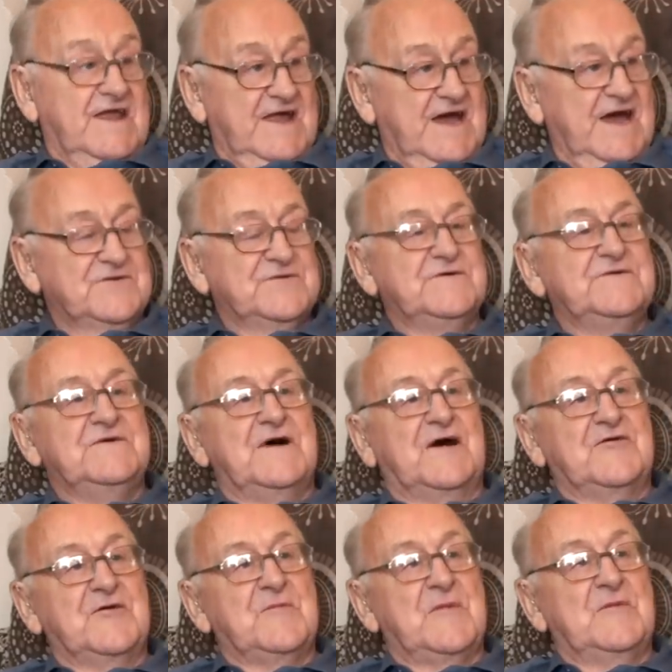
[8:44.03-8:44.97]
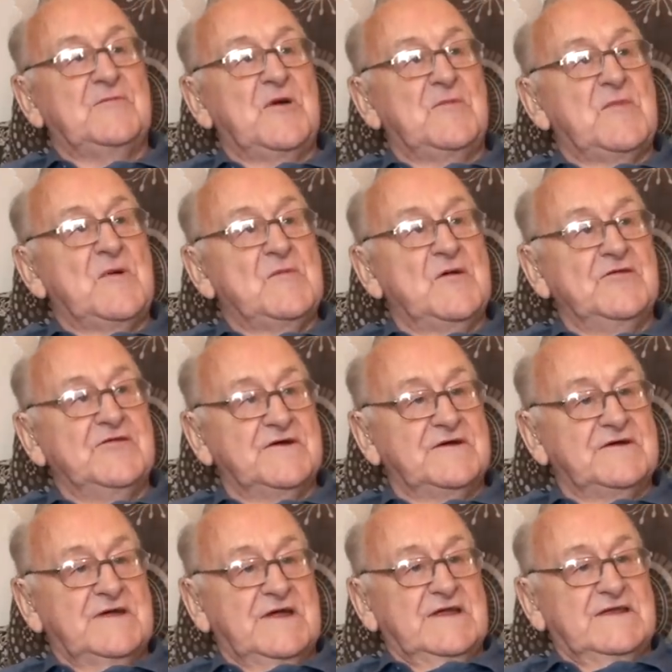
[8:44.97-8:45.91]
Mm. I know, I remember my mother.
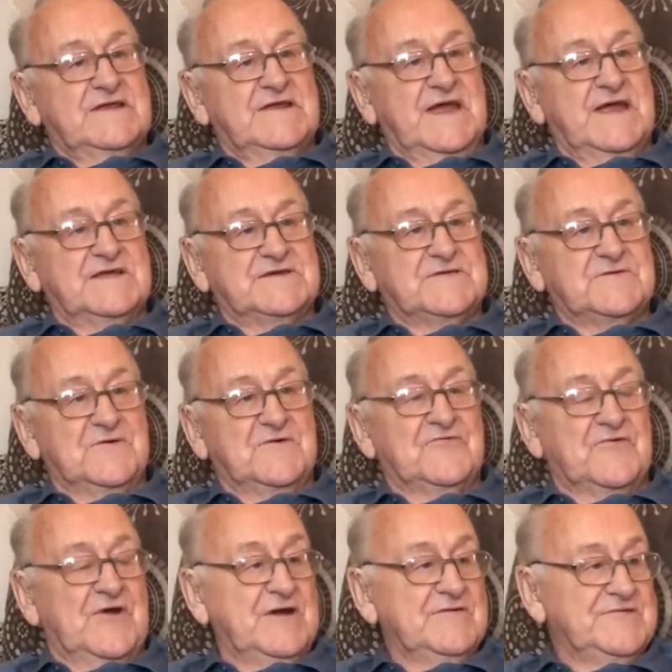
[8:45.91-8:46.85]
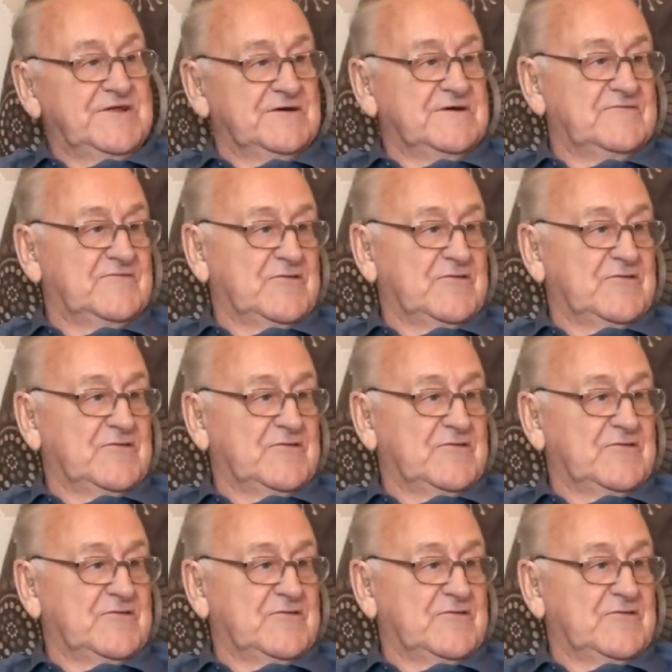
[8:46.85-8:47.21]
Taking stuff round there.